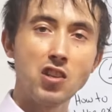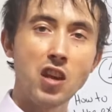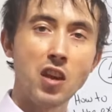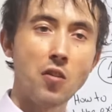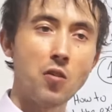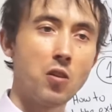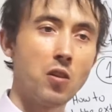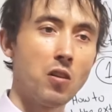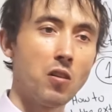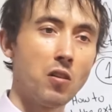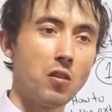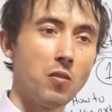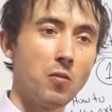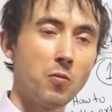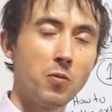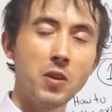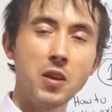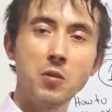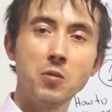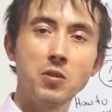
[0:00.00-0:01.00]
general,
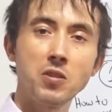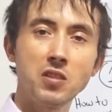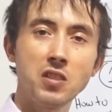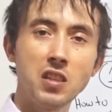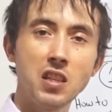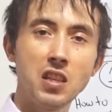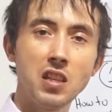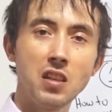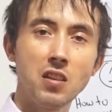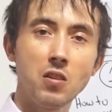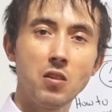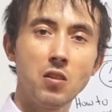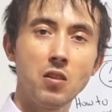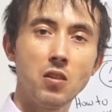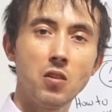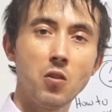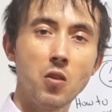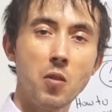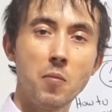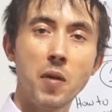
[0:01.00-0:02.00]
frequency,
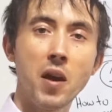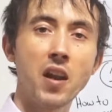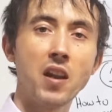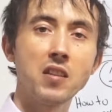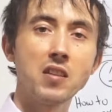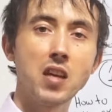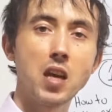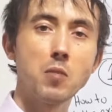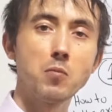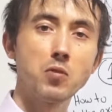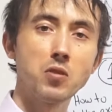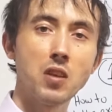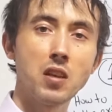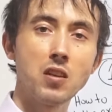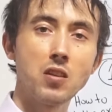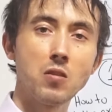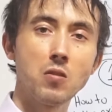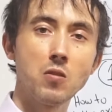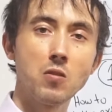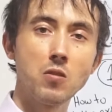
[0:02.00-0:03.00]
or the amount of times
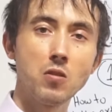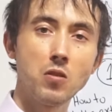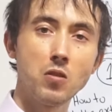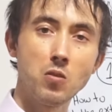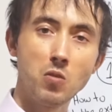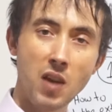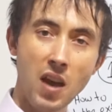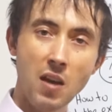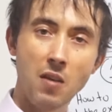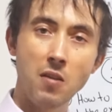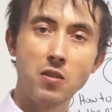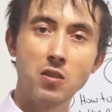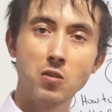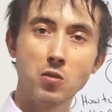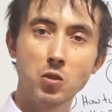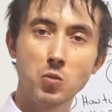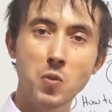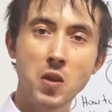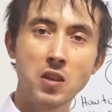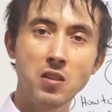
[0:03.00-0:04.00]
that you, you
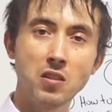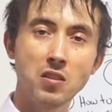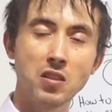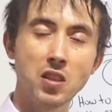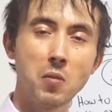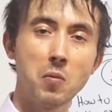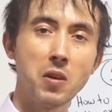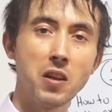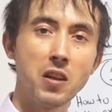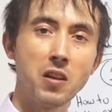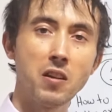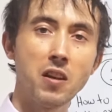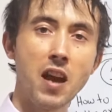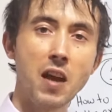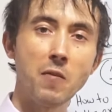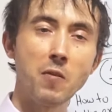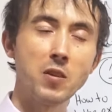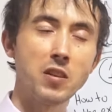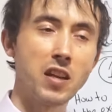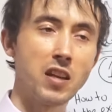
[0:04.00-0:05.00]
speak to somebody or
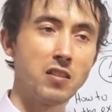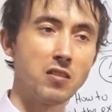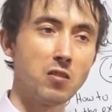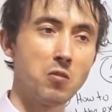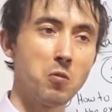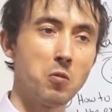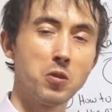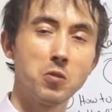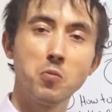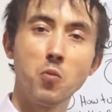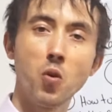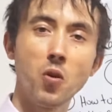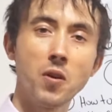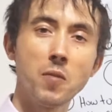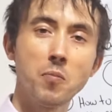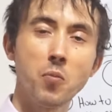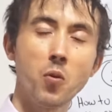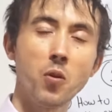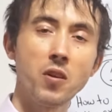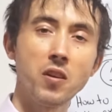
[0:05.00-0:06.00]
advertise to them, is more
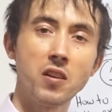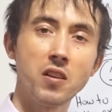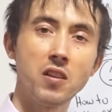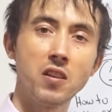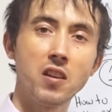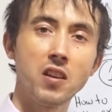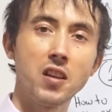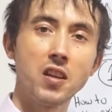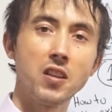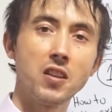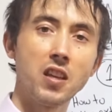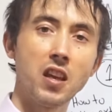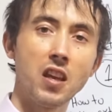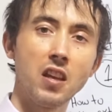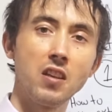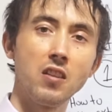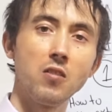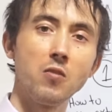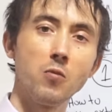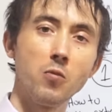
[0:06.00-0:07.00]
important
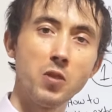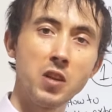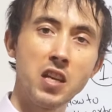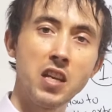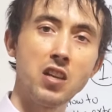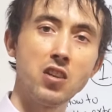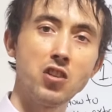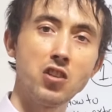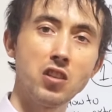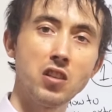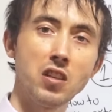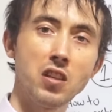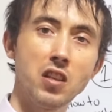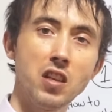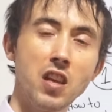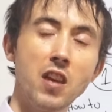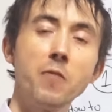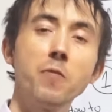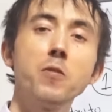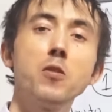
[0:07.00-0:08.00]
than reach
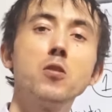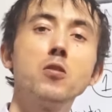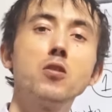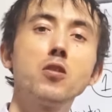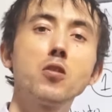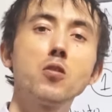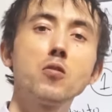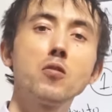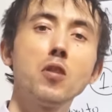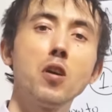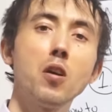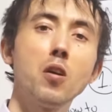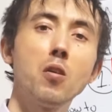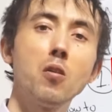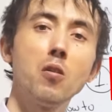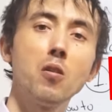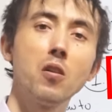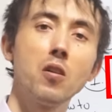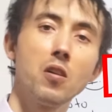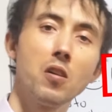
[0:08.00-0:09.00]
if you do
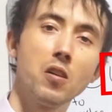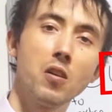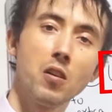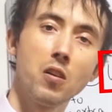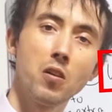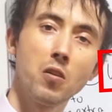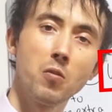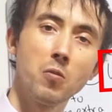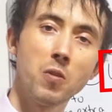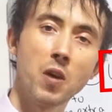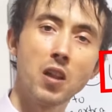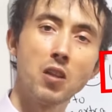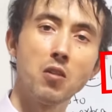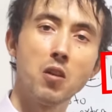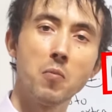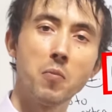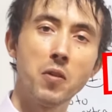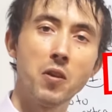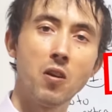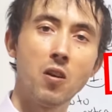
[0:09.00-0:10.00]
no
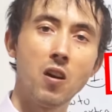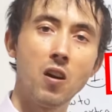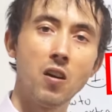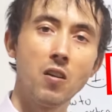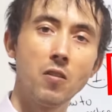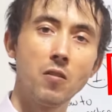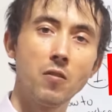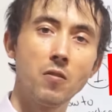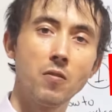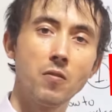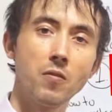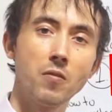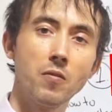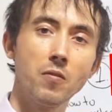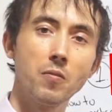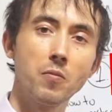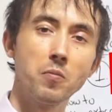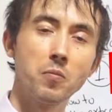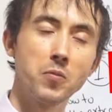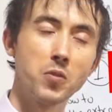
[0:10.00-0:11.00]
follow-up at all.
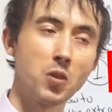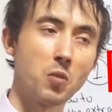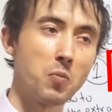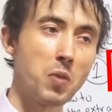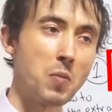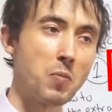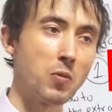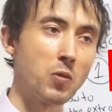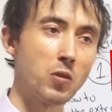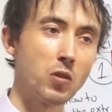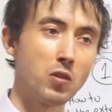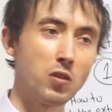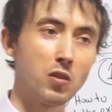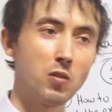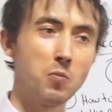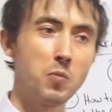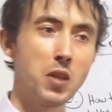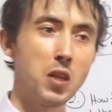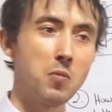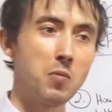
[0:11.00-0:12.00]
So people that
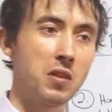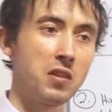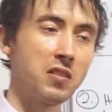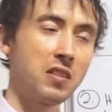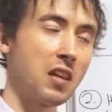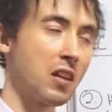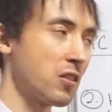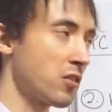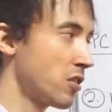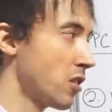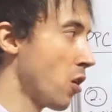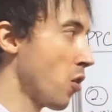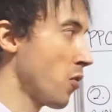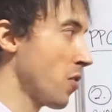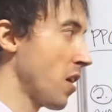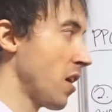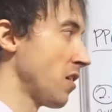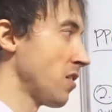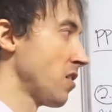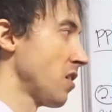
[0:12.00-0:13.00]
do B two B sales know
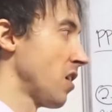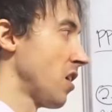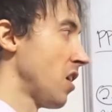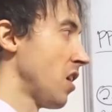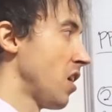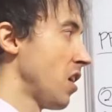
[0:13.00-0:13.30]
this,